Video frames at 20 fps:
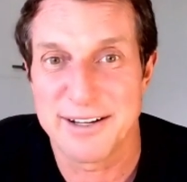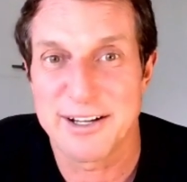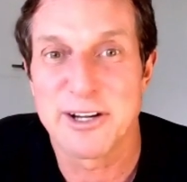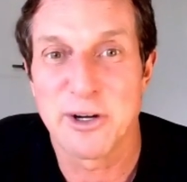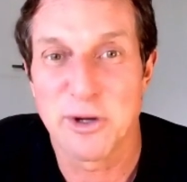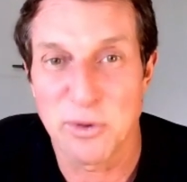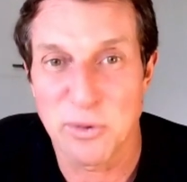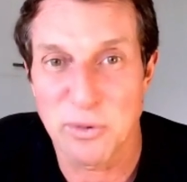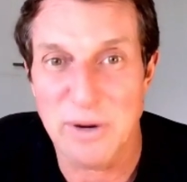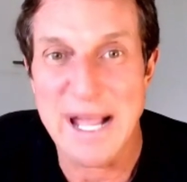
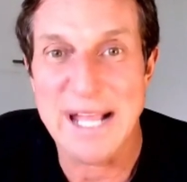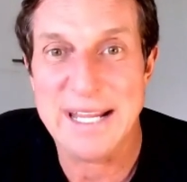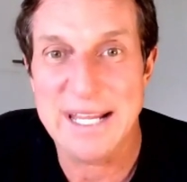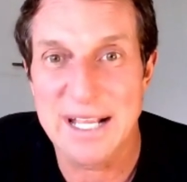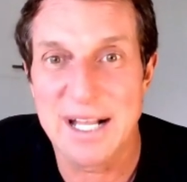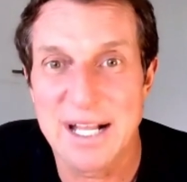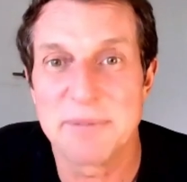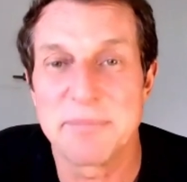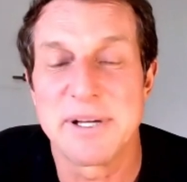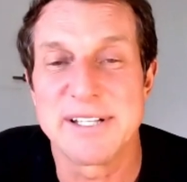cracking
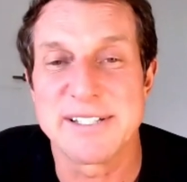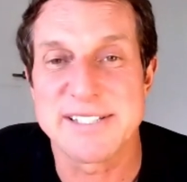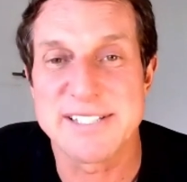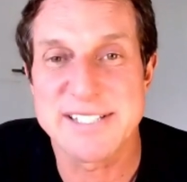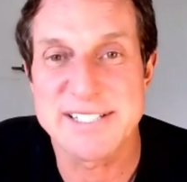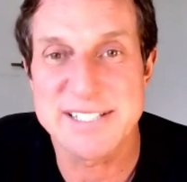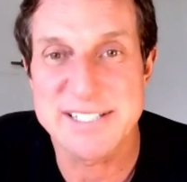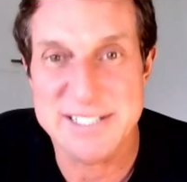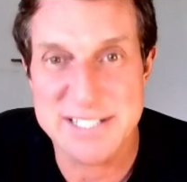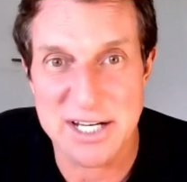up,
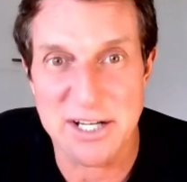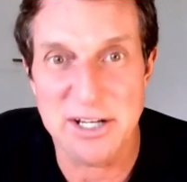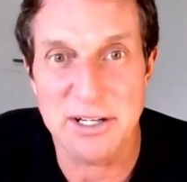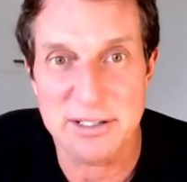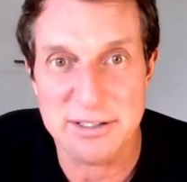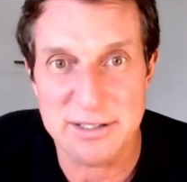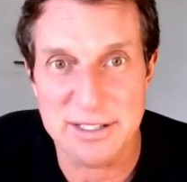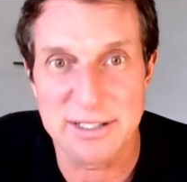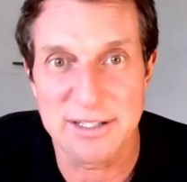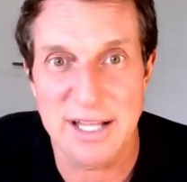
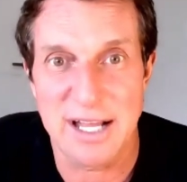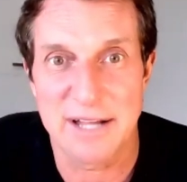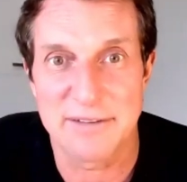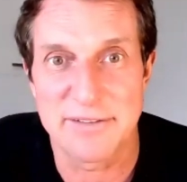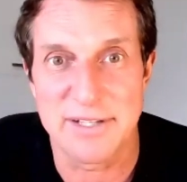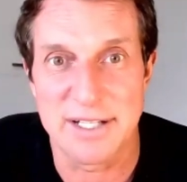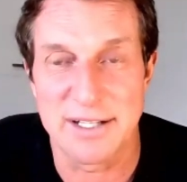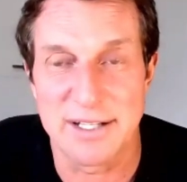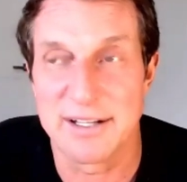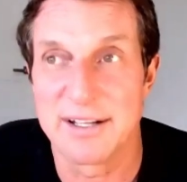hysterically
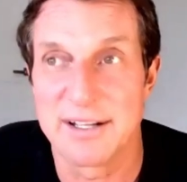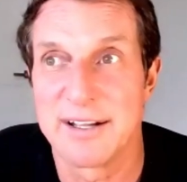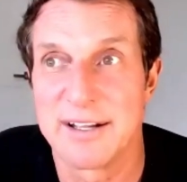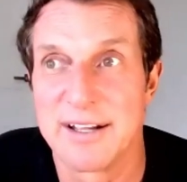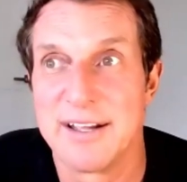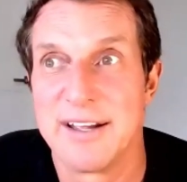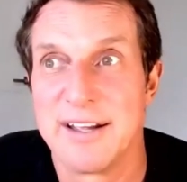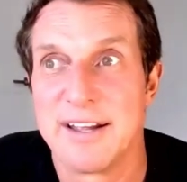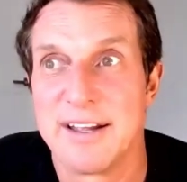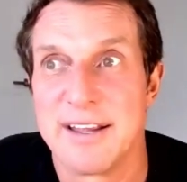laughing,
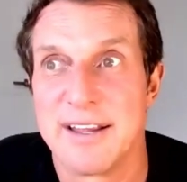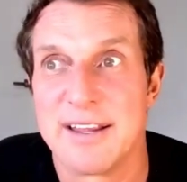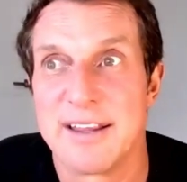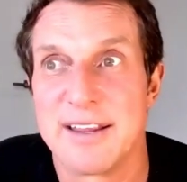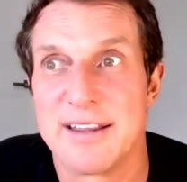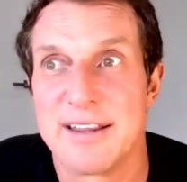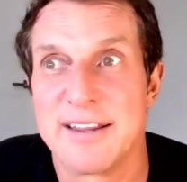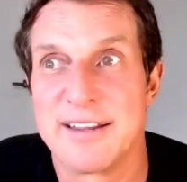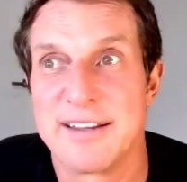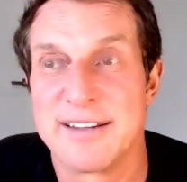
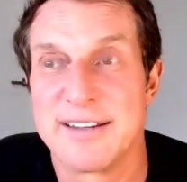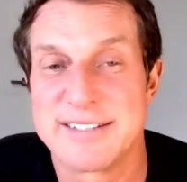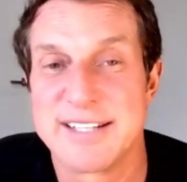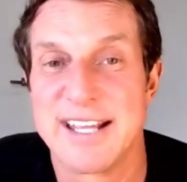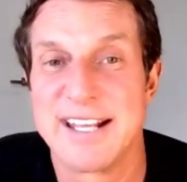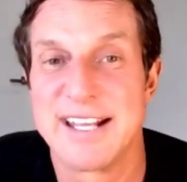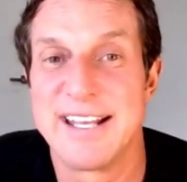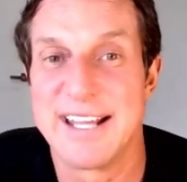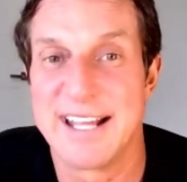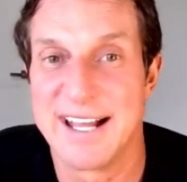
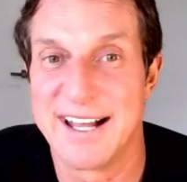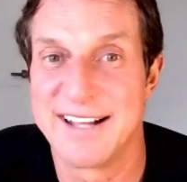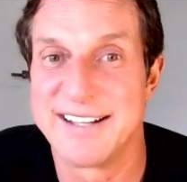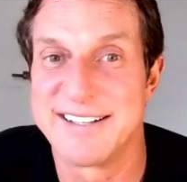saying, "Yeah,